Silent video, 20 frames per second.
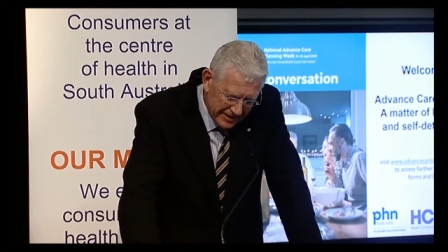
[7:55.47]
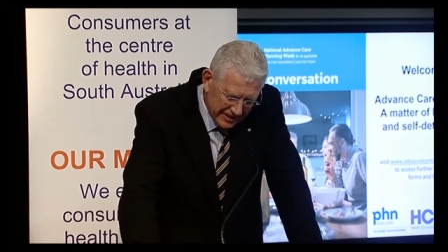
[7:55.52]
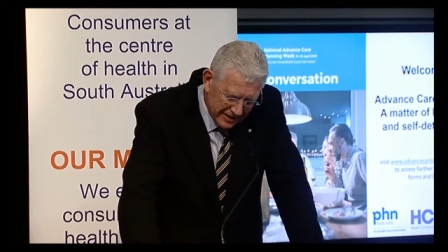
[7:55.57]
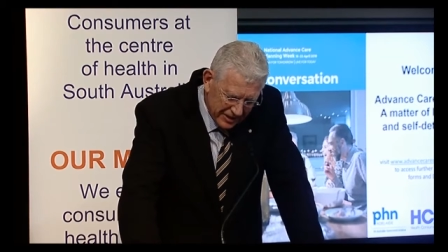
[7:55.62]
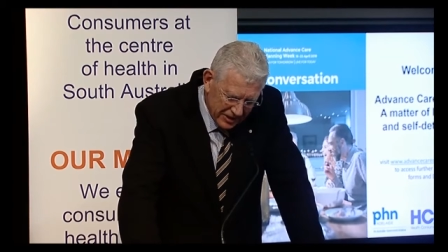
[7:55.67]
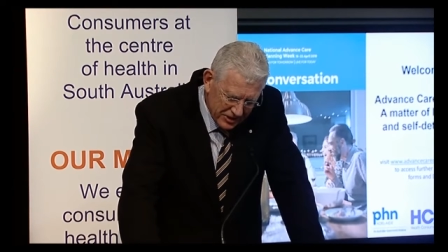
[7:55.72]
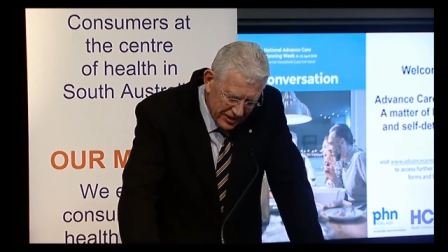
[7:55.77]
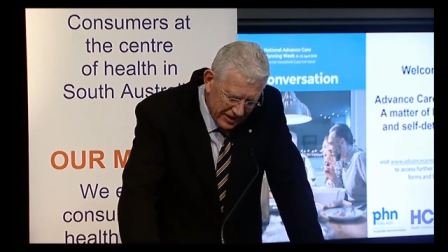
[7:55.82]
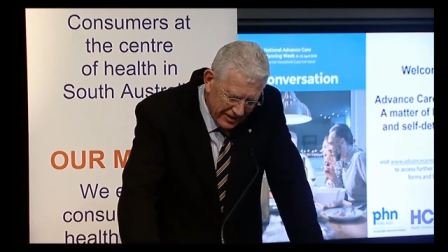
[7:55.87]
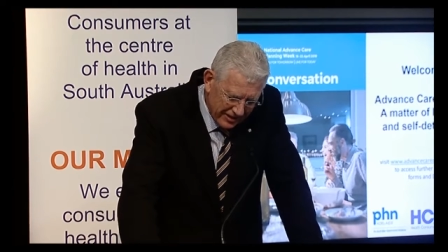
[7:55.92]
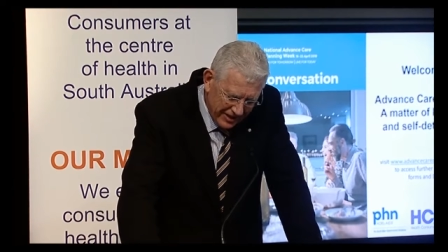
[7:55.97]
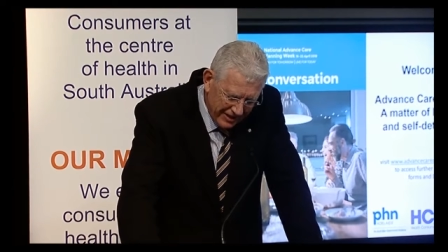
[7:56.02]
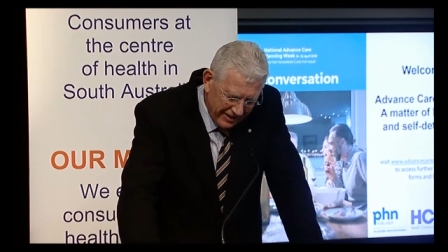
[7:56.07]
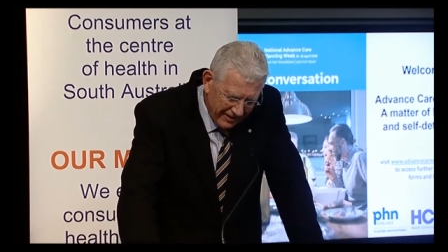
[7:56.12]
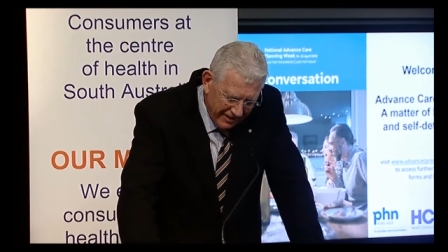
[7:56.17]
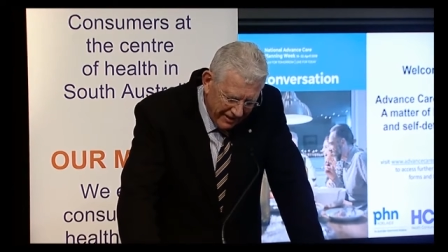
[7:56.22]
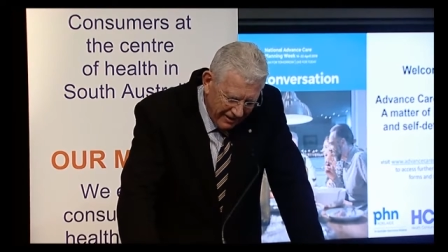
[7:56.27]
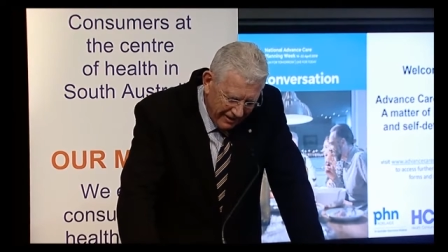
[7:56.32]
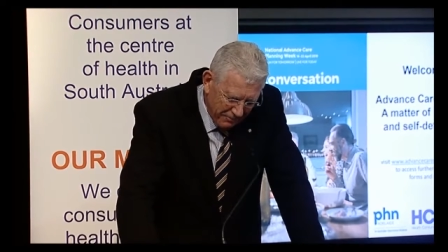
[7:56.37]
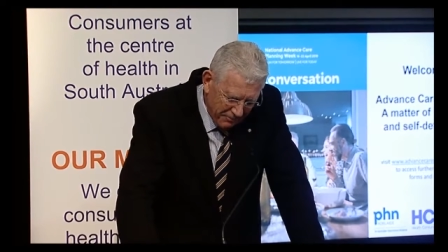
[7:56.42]
I said, I,
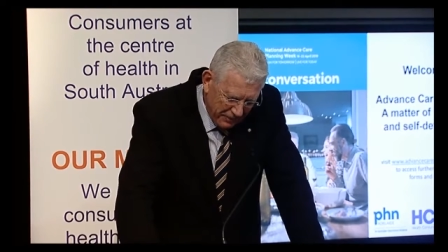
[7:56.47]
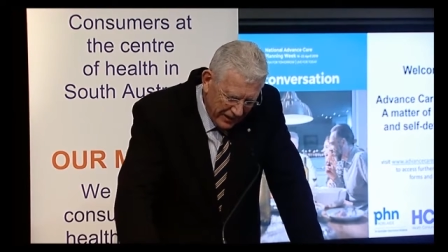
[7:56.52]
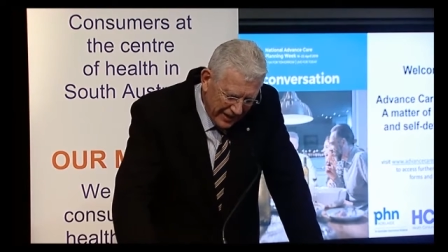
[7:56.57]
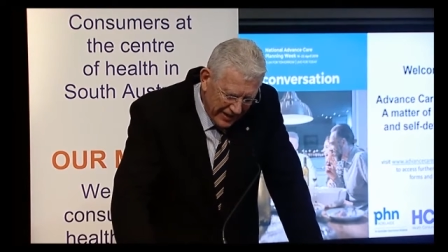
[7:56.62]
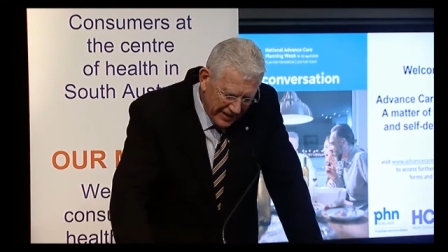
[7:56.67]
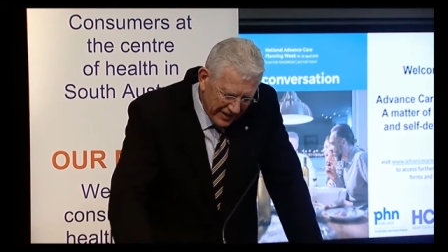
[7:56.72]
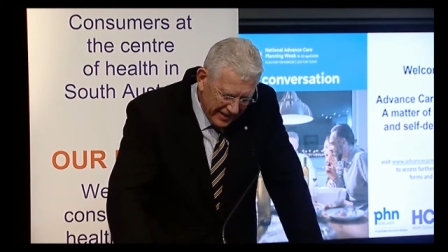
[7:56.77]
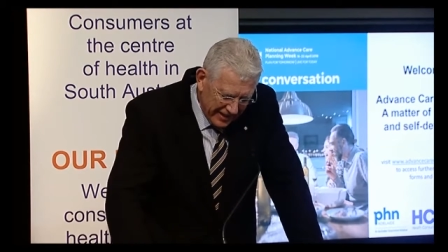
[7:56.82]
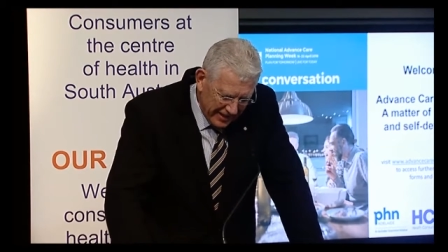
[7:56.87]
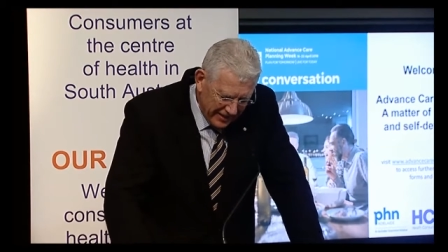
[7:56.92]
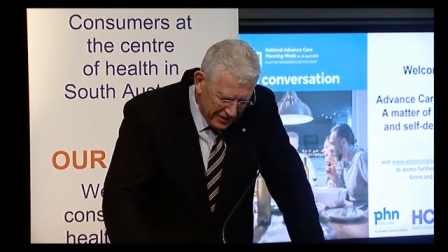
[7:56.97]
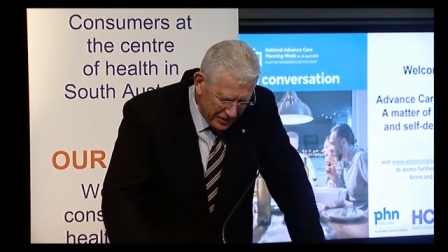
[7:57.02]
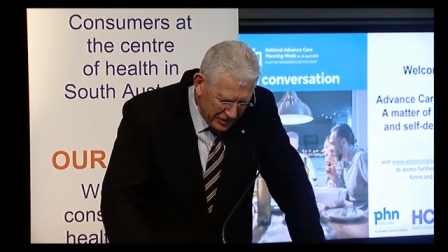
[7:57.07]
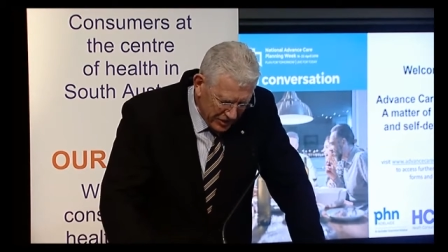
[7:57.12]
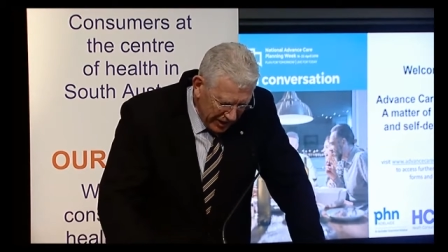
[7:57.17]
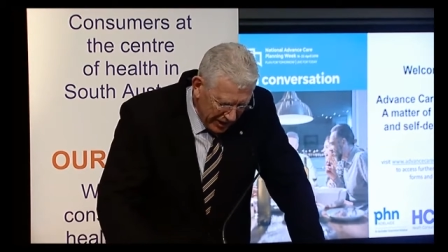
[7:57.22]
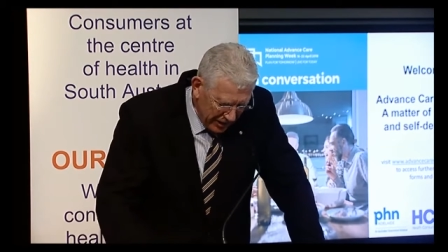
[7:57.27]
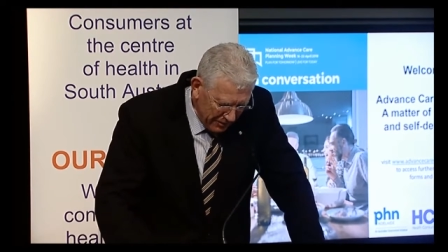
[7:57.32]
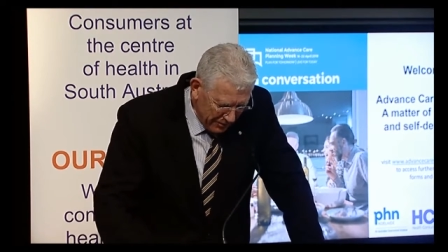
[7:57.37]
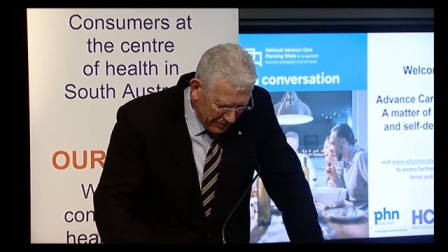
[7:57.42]
I plan to go to the
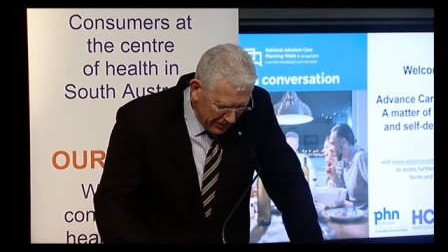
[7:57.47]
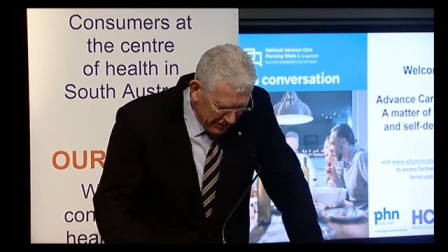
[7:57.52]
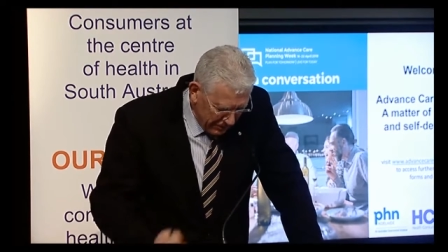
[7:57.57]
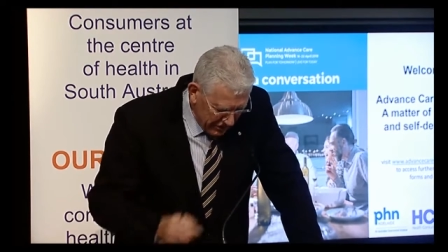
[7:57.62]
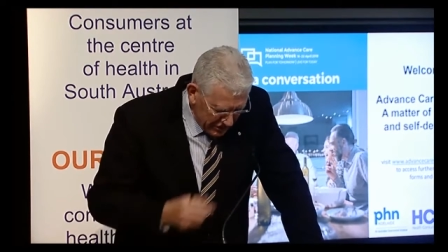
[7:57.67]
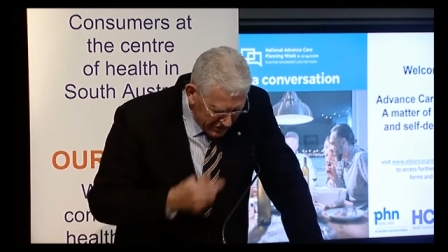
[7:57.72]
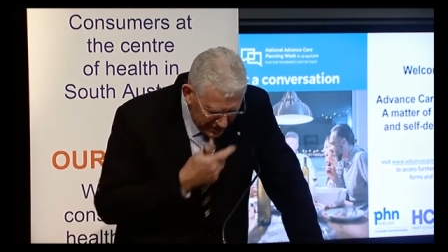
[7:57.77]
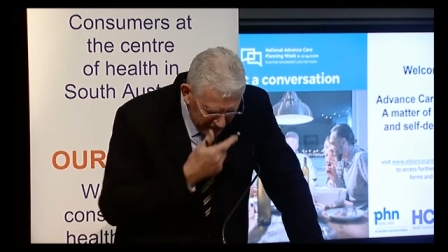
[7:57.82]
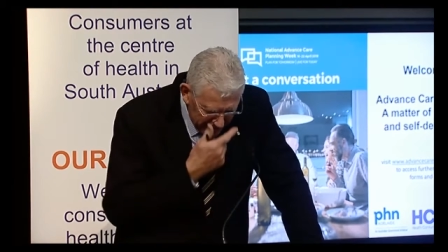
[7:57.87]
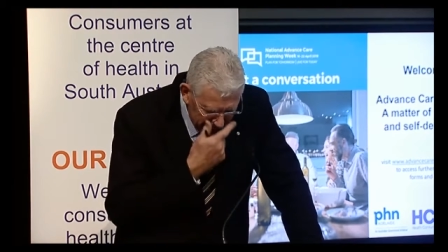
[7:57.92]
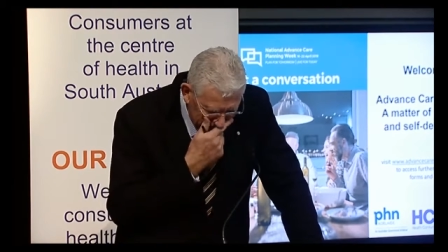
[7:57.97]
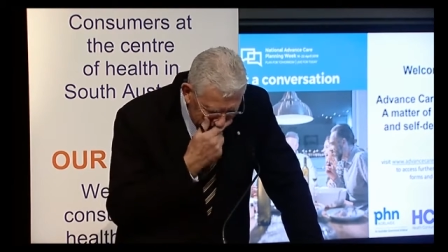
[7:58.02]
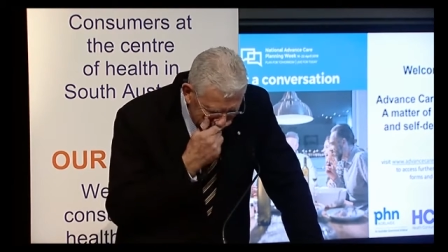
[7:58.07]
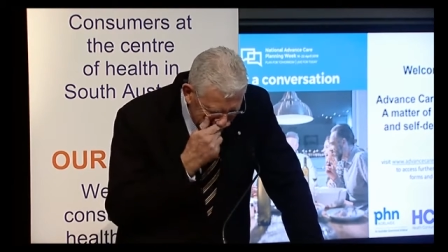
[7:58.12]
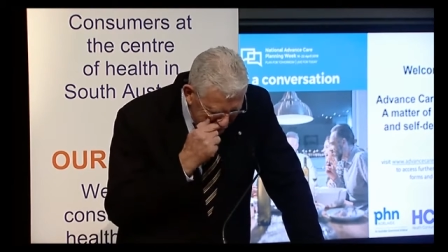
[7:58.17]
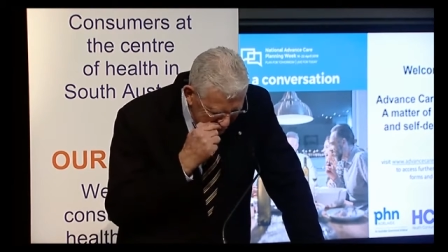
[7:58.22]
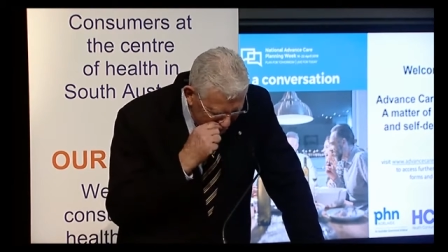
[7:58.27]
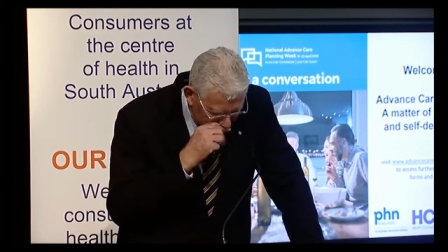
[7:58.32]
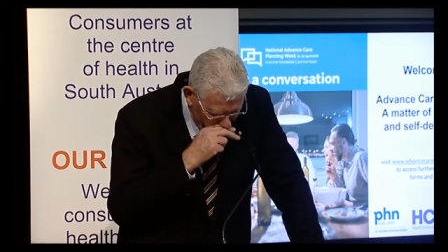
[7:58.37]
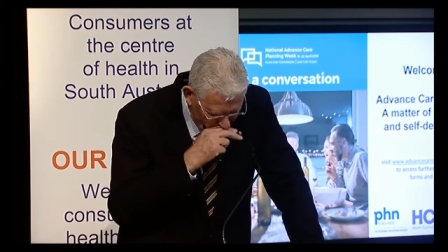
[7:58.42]
show with the Richie, not,
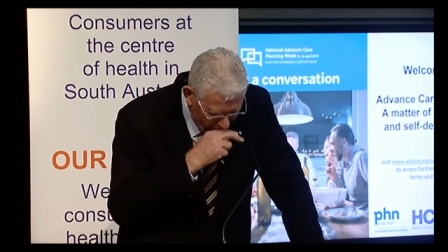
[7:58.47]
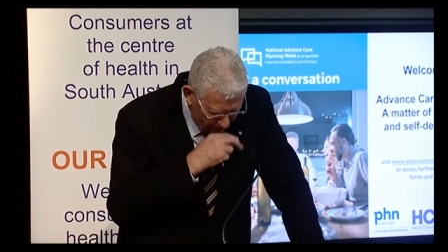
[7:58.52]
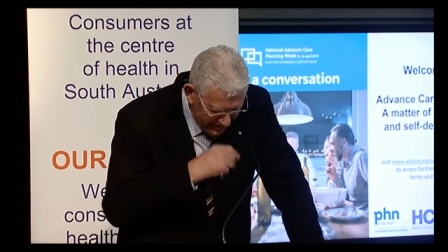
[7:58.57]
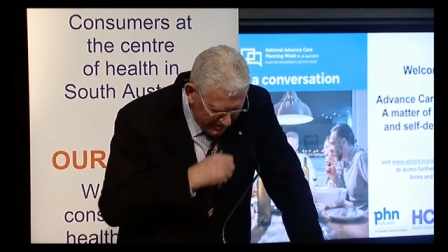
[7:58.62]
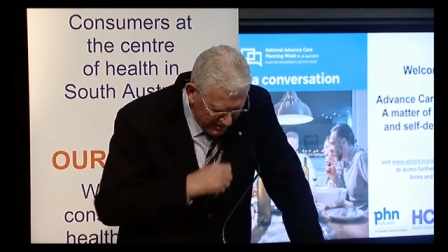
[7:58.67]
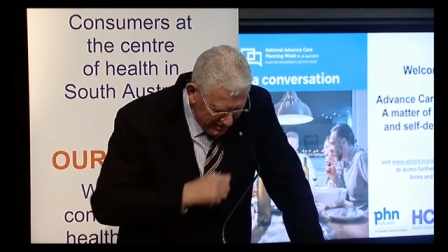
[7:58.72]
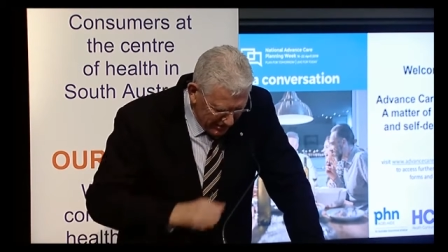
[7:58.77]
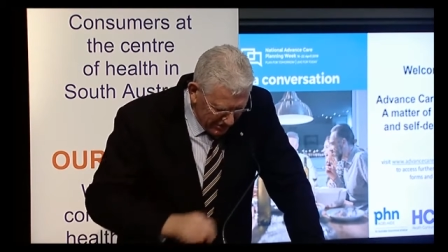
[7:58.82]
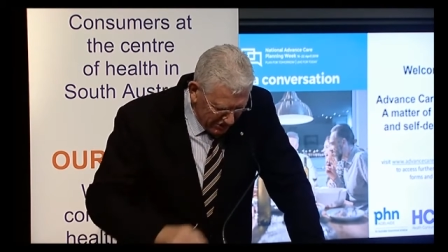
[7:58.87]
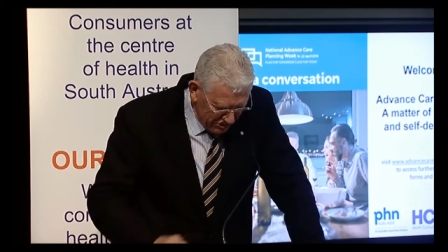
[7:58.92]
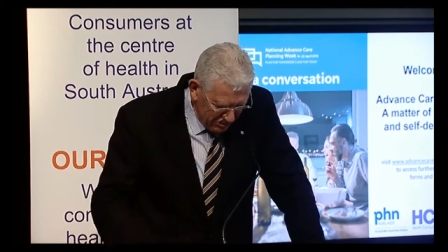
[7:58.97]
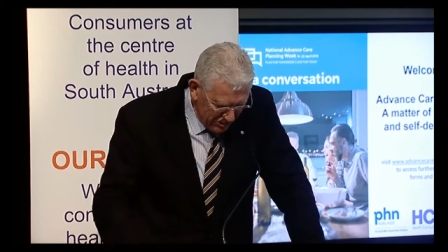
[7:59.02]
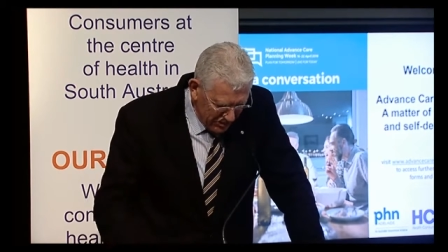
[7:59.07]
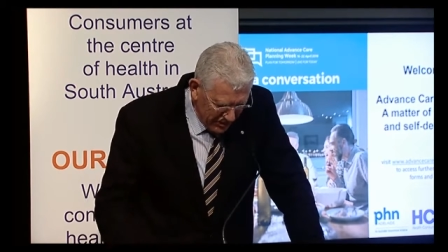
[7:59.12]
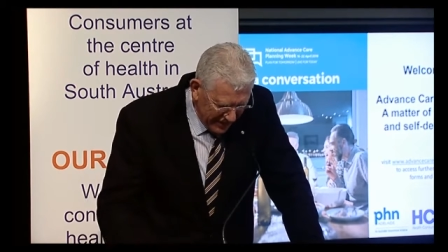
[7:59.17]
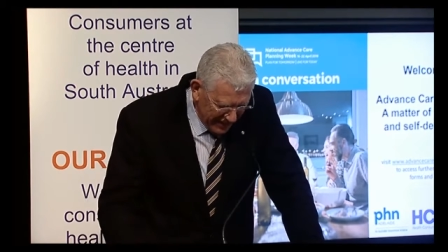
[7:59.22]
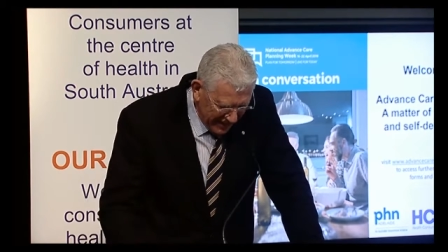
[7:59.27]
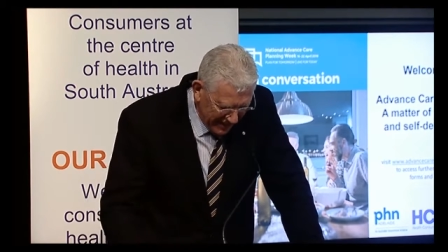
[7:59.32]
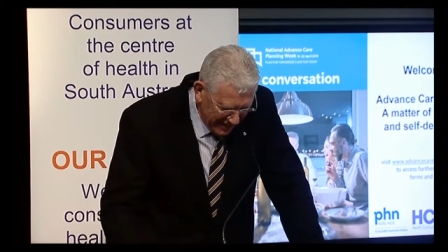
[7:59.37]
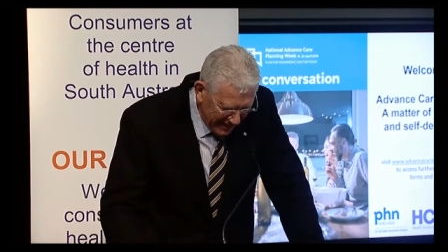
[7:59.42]
not, not, not the
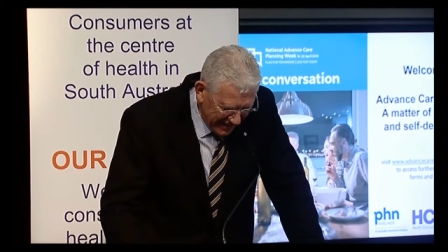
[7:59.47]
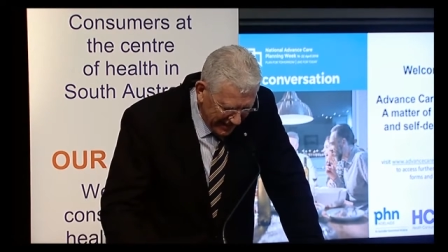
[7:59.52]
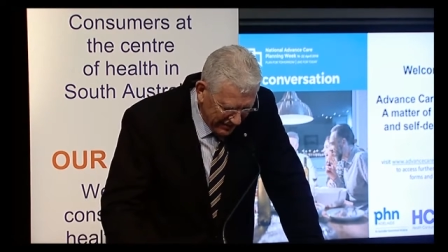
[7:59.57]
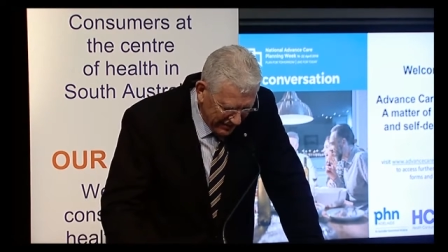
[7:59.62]
Royal Adelaide